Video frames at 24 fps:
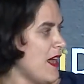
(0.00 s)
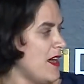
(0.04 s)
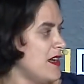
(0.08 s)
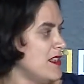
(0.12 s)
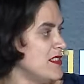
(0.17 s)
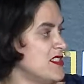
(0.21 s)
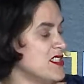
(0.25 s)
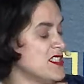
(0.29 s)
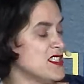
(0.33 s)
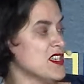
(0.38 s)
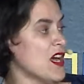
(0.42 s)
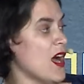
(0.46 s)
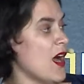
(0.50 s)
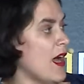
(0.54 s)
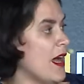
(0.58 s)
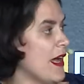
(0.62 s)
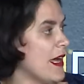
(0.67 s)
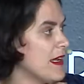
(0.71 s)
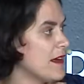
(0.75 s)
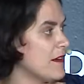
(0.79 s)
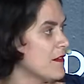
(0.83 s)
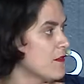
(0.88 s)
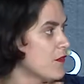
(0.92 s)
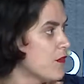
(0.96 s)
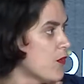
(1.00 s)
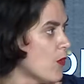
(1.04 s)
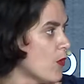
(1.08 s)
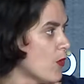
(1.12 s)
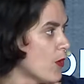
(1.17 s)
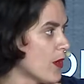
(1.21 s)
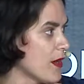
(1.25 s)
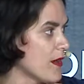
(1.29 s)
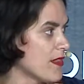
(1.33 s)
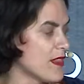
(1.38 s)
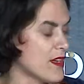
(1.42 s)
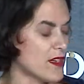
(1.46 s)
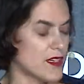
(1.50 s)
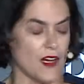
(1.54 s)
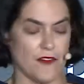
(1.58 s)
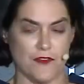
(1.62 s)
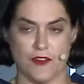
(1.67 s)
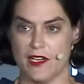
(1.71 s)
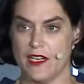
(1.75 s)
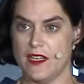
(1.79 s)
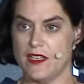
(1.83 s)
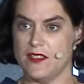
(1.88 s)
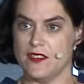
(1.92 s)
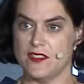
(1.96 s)
design for the
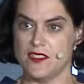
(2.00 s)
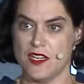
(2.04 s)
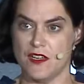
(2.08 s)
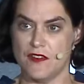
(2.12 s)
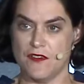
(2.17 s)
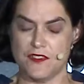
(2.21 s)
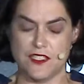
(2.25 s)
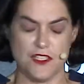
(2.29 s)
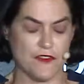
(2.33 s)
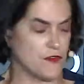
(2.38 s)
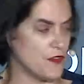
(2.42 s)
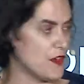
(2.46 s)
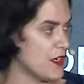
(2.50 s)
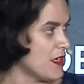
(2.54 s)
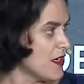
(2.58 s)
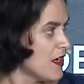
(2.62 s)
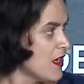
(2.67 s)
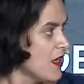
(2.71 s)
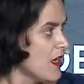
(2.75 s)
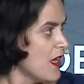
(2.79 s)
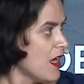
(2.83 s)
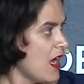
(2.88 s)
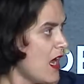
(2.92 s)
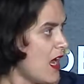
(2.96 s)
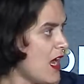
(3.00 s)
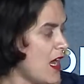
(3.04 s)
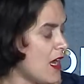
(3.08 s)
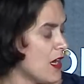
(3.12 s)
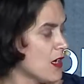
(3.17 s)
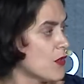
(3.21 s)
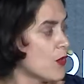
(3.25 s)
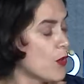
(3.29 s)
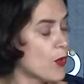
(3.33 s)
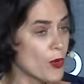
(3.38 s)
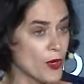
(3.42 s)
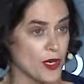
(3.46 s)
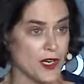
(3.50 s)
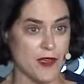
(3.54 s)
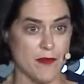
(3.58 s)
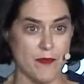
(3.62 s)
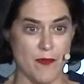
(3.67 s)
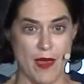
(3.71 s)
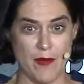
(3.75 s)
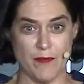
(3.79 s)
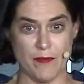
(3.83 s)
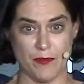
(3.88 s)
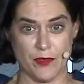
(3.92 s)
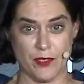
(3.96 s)
governance of different Corda
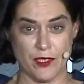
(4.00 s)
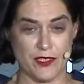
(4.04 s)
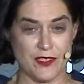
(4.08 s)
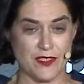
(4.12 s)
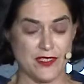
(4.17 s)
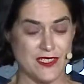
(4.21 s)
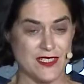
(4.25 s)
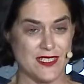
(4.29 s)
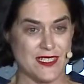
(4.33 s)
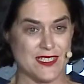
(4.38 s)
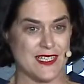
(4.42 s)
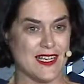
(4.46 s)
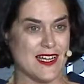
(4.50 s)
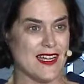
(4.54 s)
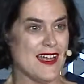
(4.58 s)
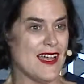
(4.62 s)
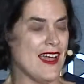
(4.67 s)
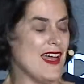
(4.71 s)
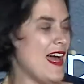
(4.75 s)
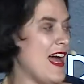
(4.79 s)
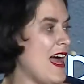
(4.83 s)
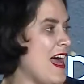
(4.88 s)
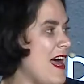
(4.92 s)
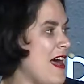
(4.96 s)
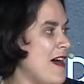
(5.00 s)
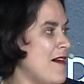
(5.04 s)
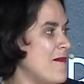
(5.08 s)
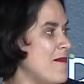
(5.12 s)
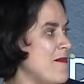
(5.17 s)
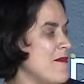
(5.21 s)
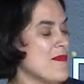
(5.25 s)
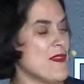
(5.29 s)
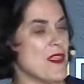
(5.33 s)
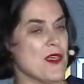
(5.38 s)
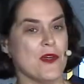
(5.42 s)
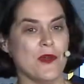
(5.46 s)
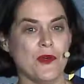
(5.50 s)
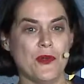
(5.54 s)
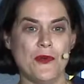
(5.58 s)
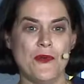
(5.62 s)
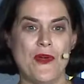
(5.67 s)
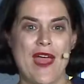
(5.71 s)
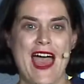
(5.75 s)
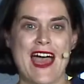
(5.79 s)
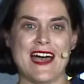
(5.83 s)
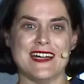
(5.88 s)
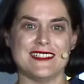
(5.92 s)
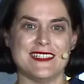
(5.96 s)
members, who
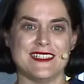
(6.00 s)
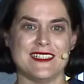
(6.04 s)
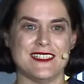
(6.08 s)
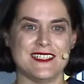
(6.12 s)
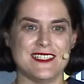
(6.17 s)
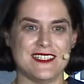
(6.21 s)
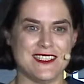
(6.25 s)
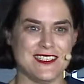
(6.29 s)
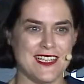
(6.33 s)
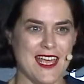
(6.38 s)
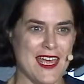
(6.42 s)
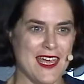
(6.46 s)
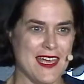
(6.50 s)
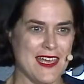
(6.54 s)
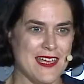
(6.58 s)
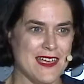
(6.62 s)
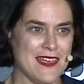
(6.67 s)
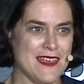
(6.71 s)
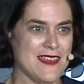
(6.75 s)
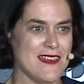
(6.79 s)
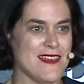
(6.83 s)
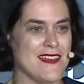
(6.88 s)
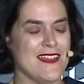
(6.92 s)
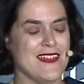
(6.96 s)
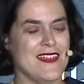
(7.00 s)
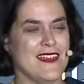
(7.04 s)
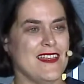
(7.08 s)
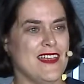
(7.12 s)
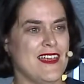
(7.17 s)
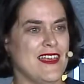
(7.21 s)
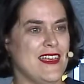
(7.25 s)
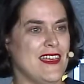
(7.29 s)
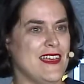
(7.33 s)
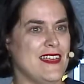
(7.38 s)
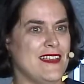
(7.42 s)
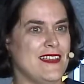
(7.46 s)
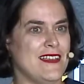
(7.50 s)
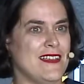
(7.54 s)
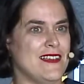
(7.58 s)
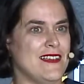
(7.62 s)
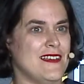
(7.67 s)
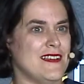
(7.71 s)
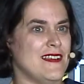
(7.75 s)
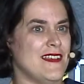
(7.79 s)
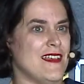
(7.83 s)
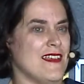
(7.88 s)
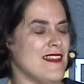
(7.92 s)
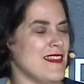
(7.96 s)
has a say
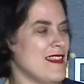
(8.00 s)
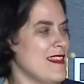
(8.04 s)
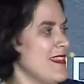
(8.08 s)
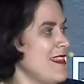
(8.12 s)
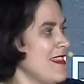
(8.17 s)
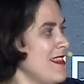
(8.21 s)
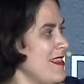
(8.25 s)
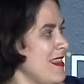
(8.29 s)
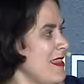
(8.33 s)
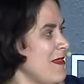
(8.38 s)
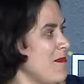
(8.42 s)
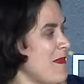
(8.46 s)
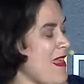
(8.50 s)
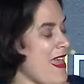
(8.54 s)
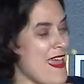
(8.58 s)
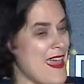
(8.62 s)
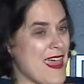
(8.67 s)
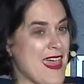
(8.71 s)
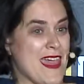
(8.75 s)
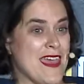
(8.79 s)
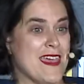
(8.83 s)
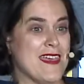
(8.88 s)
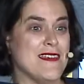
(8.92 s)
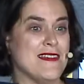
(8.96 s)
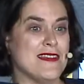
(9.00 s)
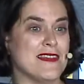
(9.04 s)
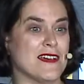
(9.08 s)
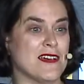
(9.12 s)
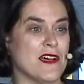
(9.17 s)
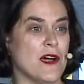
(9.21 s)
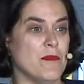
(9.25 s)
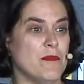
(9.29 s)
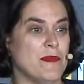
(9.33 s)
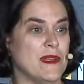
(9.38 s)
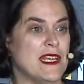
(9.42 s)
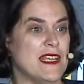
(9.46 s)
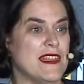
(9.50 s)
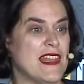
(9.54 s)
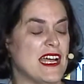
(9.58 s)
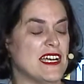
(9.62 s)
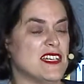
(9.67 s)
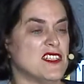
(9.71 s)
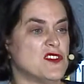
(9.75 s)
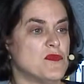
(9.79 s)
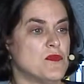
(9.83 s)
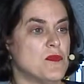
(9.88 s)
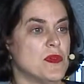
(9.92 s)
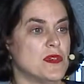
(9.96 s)
in the company that
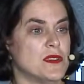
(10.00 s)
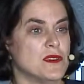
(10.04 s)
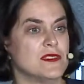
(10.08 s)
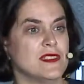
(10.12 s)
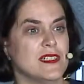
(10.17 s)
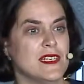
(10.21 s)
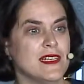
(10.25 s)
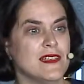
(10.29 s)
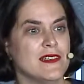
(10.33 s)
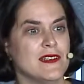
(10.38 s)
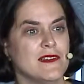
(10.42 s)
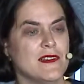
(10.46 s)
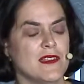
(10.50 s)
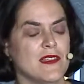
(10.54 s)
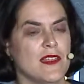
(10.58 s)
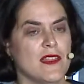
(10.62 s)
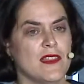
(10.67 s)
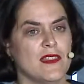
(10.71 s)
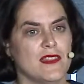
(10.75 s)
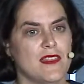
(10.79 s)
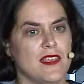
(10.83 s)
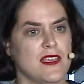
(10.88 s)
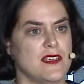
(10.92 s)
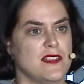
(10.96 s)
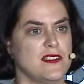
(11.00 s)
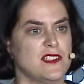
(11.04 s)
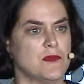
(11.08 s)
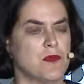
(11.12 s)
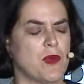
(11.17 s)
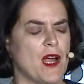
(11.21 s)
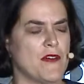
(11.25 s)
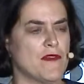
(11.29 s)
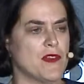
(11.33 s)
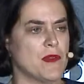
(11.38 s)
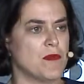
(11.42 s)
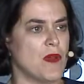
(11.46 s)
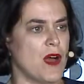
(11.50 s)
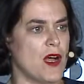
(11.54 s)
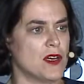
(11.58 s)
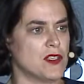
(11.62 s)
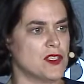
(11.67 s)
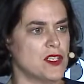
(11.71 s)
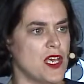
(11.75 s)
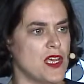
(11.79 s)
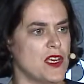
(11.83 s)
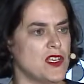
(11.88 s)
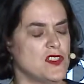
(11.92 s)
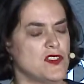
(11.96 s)
is building these private
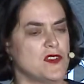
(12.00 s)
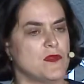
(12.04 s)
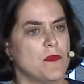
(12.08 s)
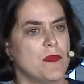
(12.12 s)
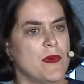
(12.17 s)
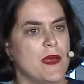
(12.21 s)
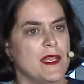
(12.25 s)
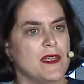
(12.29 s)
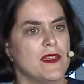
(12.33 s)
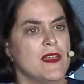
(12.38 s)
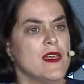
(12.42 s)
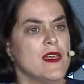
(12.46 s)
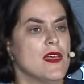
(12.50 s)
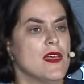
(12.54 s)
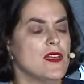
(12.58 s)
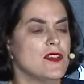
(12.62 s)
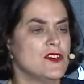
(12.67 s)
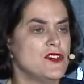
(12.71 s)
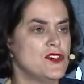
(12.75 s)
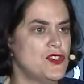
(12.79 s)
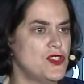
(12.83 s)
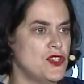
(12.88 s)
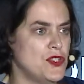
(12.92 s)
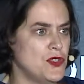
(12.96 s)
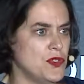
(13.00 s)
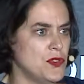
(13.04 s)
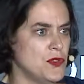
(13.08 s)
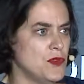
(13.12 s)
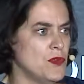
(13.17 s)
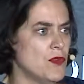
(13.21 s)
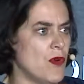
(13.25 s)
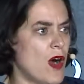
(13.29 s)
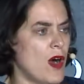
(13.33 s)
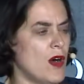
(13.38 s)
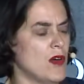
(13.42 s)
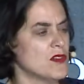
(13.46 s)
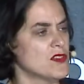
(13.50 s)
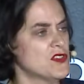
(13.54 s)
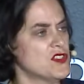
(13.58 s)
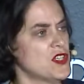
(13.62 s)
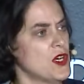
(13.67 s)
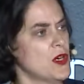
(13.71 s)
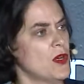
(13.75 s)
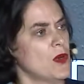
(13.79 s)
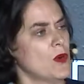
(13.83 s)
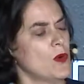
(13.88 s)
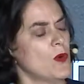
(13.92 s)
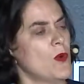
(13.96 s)
blockchains, but two,
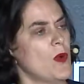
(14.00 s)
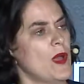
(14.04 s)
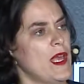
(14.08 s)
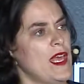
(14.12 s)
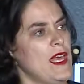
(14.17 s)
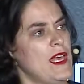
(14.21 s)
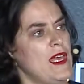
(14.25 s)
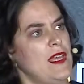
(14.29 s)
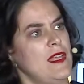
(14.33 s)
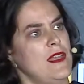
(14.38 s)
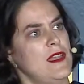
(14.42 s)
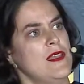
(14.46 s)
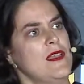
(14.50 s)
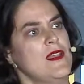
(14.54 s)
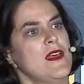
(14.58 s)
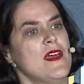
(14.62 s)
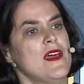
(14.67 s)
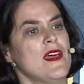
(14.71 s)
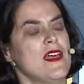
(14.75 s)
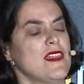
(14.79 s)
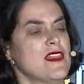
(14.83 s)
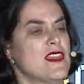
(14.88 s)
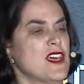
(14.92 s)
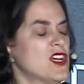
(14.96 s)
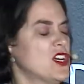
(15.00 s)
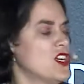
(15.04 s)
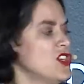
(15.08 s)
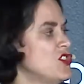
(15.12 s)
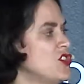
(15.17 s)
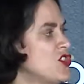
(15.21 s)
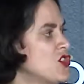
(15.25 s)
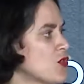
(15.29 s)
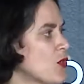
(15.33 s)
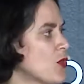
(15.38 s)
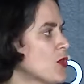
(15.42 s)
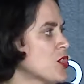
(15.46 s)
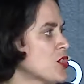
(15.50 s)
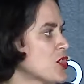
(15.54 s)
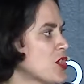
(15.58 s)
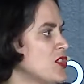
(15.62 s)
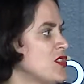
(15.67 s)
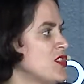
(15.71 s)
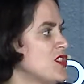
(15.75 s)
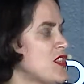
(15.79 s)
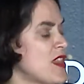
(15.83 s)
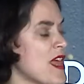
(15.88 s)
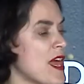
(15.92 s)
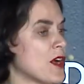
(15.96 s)
also in the
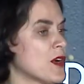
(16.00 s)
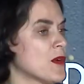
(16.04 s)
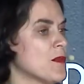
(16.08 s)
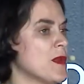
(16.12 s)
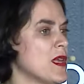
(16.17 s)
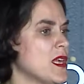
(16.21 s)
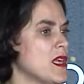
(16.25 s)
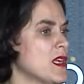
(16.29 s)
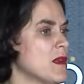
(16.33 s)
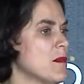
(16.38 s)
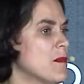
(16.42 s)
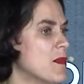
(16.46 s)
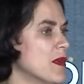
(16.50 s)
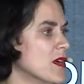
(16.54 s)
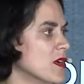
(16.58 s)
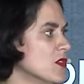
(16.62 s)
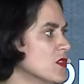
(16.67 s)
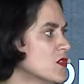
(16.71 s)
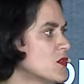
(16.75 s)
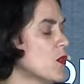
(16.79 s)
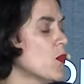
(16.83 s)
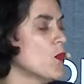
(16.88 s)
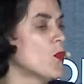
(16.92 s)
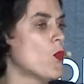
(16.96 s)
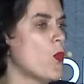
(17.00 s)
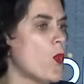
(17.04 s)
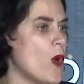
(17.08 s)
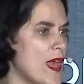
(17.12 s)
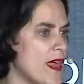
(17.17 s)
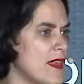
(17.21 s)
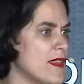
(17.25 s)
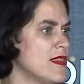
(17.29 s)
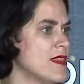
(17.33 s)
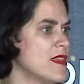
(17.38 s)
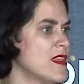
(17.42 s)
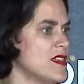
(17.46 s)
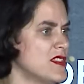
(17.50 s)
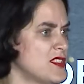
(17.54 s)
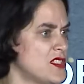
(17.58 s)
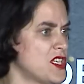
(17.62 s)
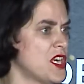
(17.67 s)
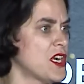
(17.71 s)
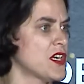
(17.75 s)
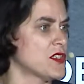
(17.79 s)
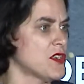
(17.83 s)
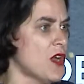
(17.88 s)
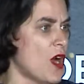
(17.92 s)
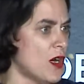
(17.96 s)
consortia that are being built with this
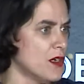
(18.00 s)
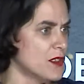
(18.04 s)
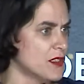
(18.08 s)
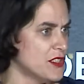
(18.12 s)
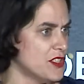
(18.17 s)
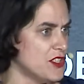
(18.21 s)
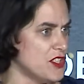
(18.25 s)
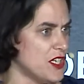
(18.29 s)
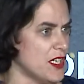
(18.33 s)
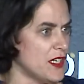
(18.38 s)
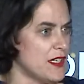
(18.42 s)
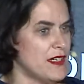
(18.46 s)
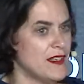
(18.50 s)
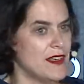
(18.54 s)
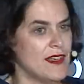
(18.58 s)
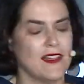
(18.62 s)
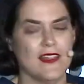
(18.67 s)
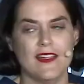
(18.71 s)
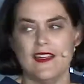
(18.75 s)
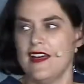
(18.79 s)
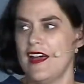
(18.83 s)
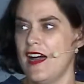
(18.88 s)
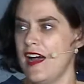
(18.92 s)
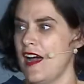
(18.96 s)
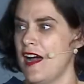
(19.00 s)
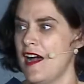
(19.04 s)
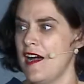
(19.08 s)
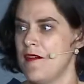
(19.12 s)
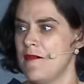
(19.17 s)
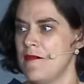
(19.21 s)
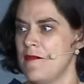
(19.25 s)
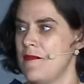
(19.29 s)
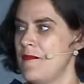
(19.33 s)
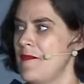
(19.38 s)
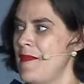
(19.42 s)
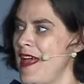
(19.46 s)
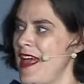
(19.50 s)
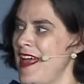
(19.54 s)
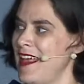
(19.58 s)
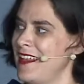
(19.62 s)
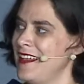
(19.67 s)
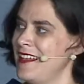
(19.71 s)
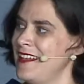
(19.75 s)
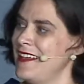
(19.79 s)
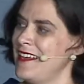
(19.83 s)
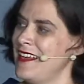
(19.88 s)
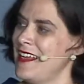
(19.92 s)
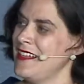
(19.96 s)
technology.
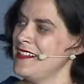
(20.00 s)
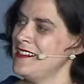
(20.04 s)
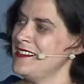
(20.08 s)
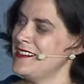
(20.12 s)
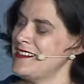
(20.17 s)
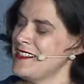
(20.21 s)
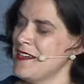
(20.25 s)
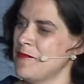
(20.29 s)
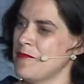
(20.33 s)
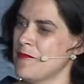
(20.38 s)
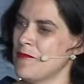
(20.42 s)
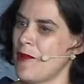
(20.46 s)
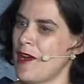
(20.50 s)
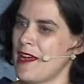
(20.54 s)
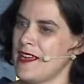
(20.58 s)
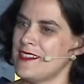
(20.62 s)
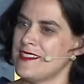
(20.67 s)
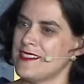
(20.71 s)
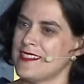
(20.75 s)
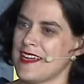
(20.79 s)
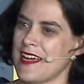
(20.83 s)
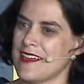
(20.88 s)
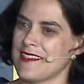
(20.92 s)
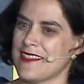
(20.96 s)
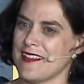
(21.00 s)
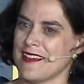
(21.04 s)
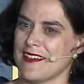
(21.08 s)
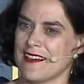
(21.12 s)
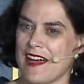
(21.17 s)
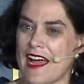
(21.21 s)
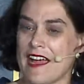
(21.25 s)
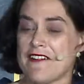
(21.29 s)
And in some ways, I